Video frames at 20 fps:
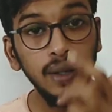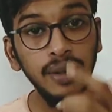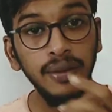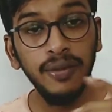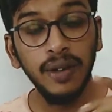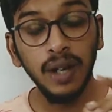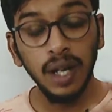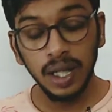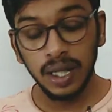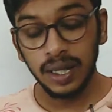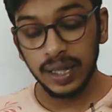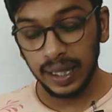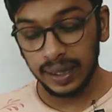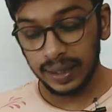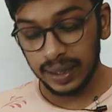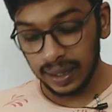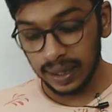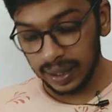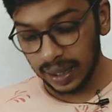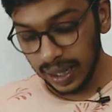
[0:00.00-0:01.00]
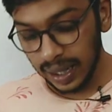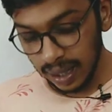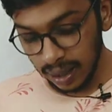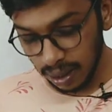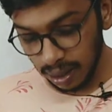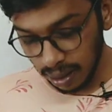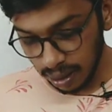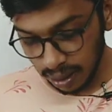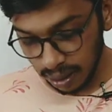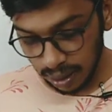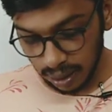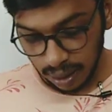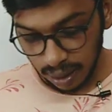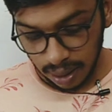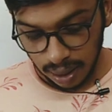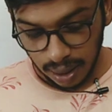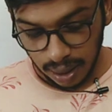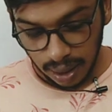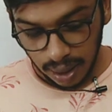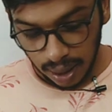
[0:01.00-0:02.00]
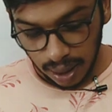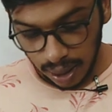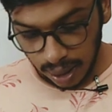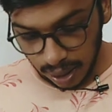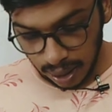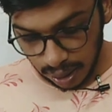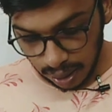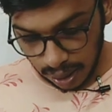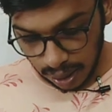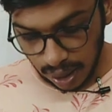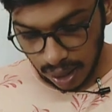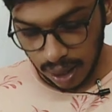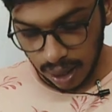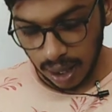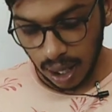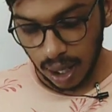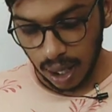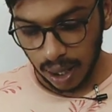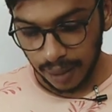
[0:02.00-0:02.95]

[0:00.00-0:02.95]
first exercise in the